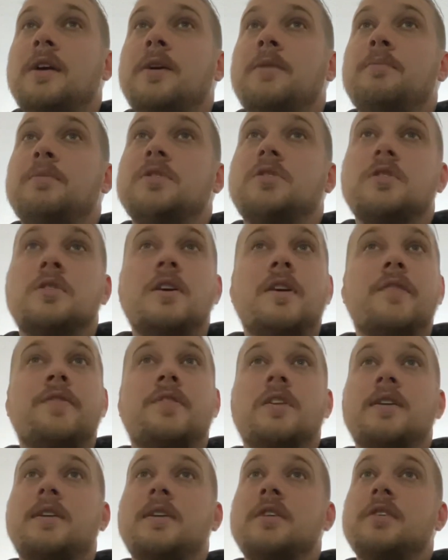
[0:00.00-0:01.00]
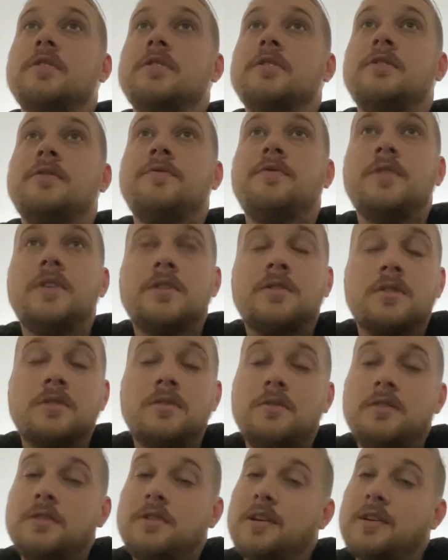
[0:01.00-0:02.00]
But you're going to have to take care of your
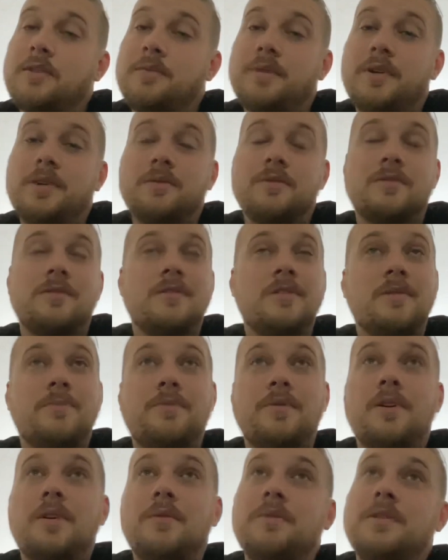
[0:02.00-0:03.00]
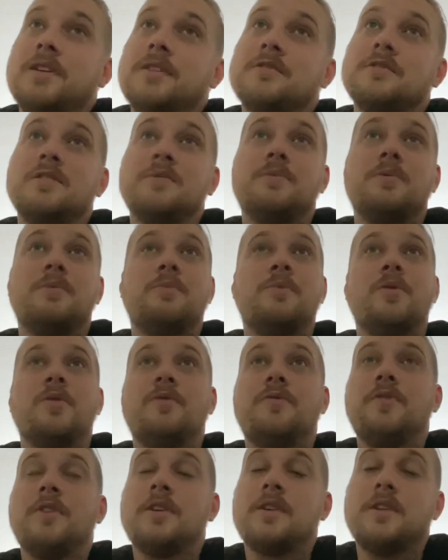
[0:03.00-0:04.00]
division. You're not going to be able to slip up. You can't slip up to no
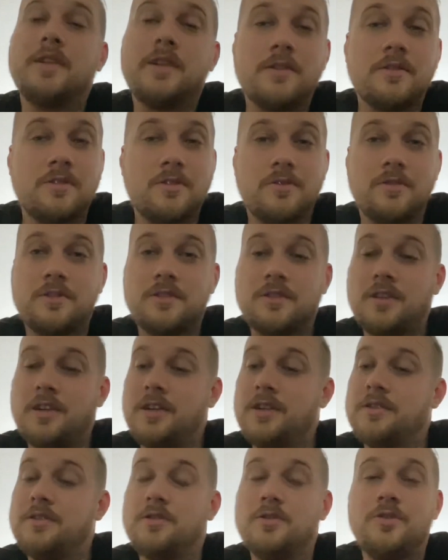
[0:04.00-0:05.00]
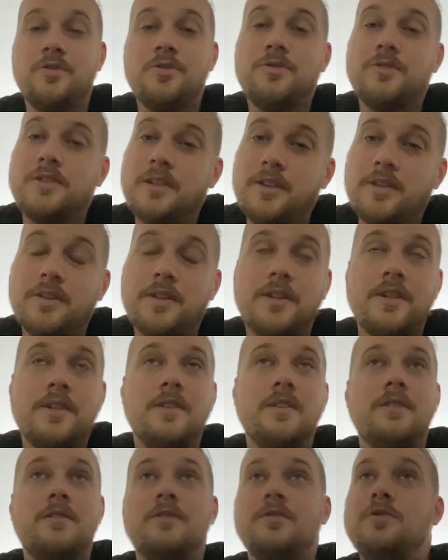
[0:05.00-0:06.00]
fucking Arizona State, no
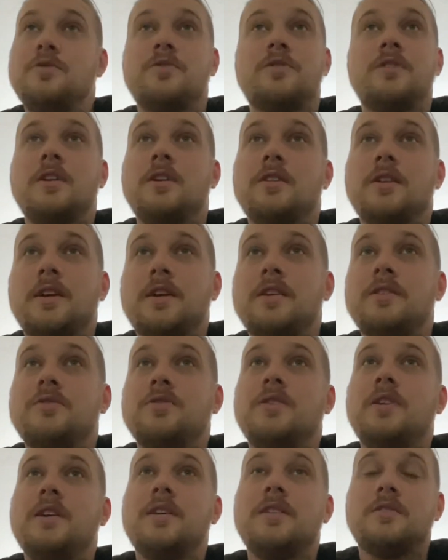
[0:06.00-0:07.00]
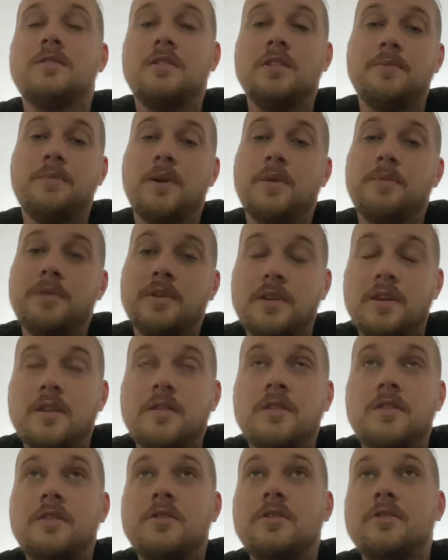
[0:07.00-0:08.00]
UCLAs. You can't slip up to
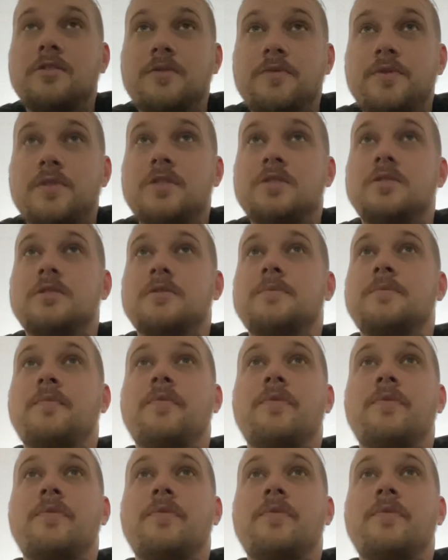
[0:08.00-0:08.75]
nothing in your division.